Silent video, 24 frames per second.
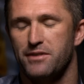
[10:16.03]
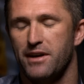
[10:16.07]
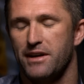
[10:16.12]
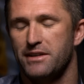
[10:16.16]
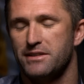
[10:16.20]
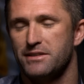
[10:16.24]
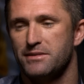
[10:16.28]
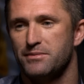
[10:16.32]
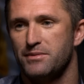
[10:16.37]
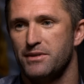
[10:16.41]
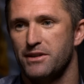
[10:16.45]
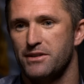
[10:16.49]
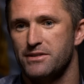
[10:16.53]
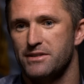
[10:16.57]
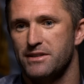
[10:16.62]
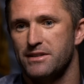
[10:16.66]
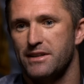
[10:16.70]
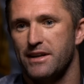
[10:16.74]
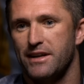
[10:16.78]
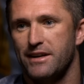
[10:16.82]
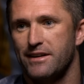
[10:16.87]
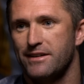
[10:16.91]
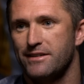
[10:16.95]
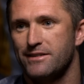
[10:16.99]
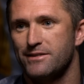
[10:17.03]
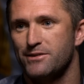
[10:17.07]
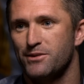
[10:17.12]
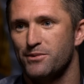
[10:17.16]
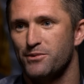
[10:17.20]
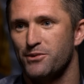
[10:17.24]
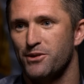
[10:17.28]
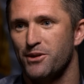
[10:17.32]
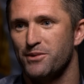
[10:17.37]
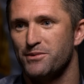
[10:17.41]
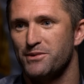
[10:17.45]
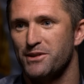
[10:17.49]
faces, because I think
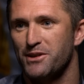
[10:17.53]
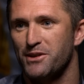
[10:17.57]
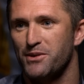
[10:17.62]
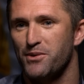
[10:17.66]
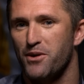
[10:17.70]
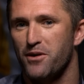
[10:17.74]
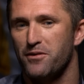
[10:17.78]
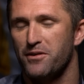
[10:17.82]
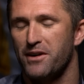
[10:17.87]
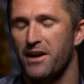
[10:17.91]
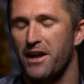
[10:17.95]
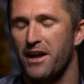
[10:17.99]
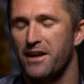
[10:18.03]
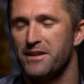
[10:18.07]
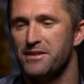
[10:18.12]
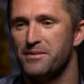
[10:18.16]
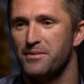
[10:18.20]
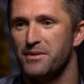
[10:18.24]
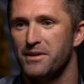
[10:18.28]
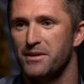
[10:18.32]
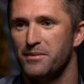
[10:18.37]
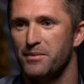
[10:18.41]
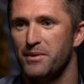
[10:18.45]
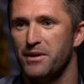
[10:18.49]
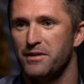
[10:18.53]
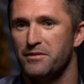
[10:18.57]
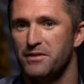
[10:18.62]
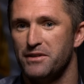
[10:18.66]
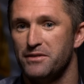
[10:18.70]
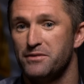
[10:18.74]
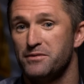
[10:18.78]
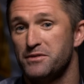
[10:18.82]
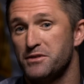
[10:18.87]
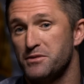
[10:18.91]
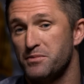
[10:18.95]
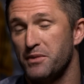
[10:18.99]
sometimes it can go over the head if
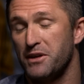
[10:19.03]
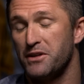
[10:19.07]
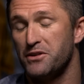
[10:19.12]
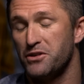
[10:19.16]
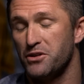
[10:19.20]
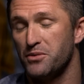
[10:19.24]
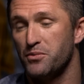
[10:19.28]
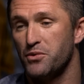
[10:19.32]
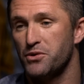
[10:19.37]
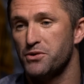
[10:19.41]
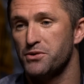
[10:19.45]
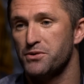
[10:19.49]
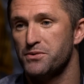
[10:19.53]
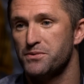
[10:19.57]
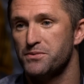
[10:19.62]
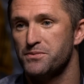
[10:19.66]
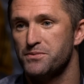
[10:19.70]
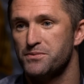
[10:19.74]
you speak too much.